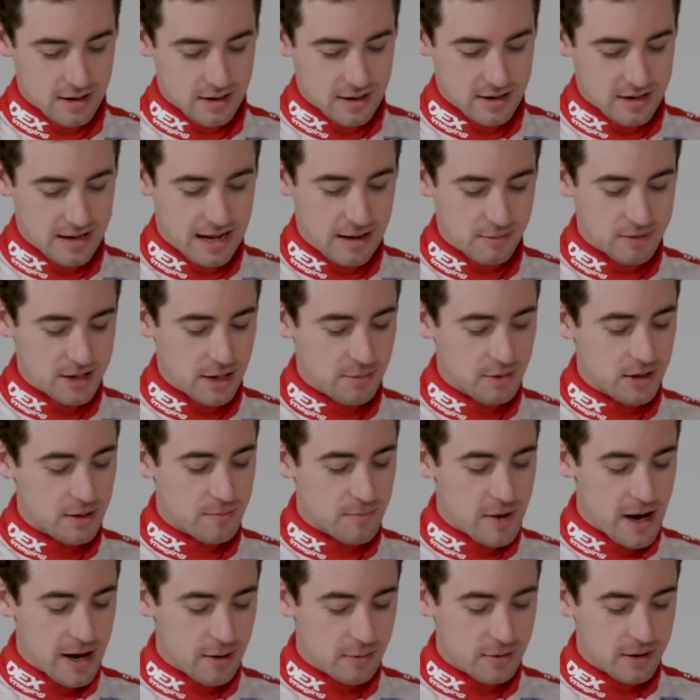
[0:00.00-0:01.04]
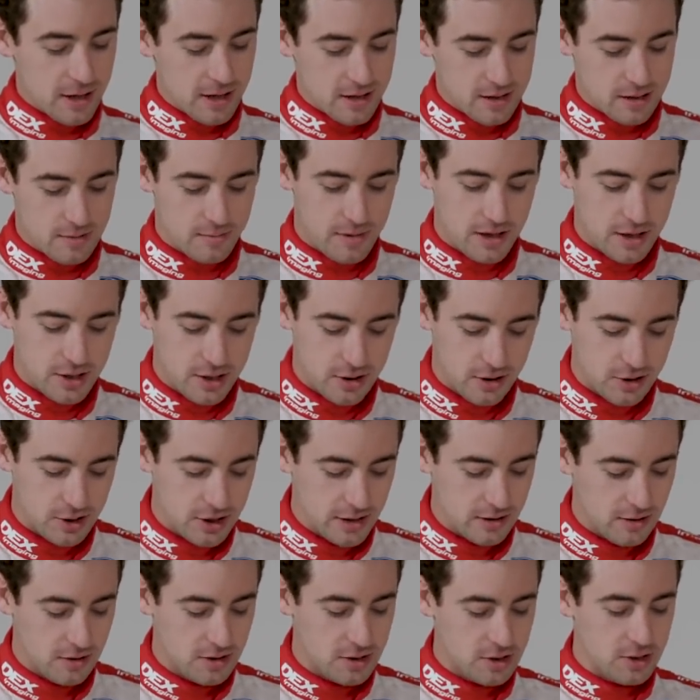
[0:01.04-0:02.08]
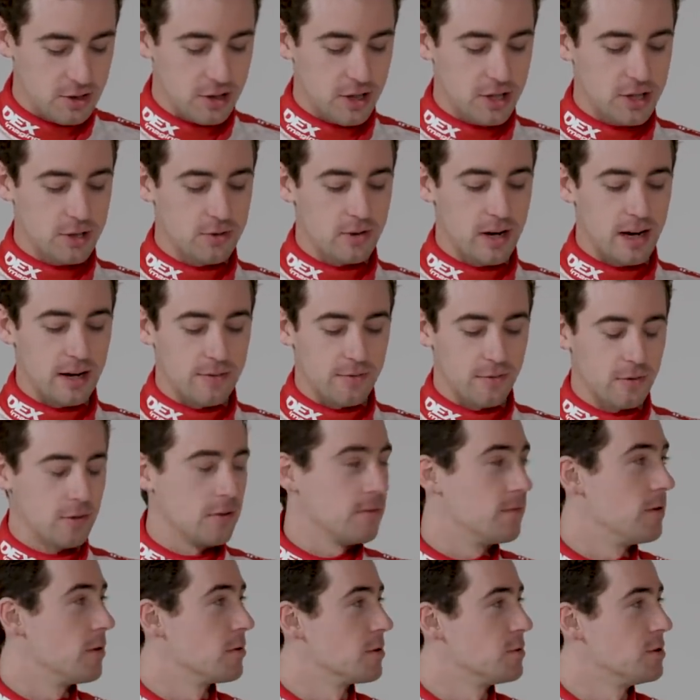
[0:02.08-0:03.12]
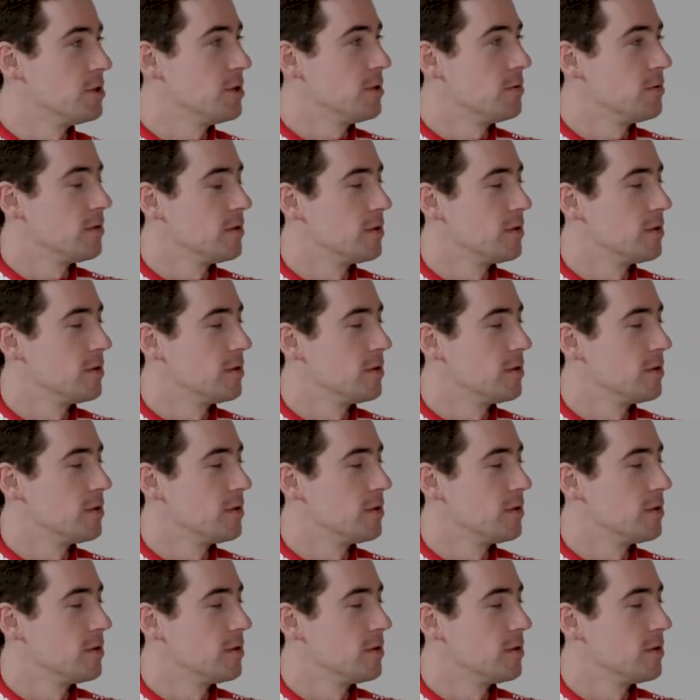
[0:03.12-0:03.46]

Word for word: Hmm. Name something a model does to make sure she looks just right for her photo shoot.